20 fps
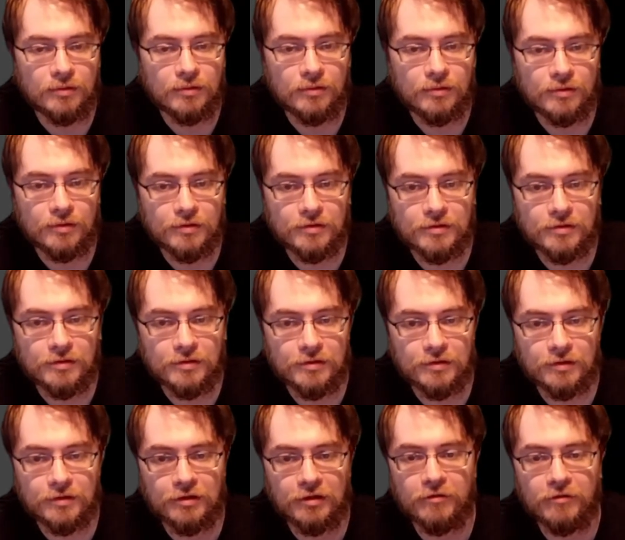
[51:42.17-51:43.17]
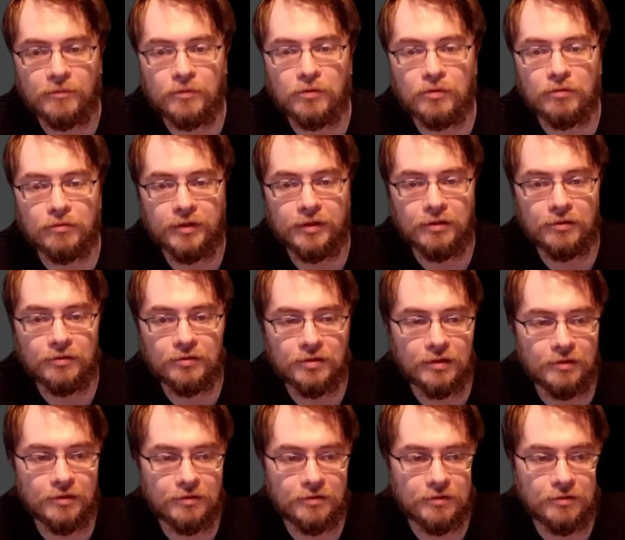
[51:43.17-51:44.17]
This is a South Pole Radio
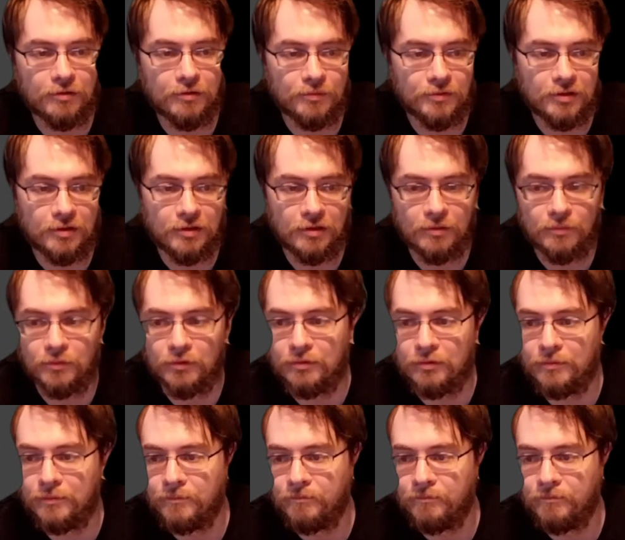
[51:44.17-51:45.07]
Telescope's camera.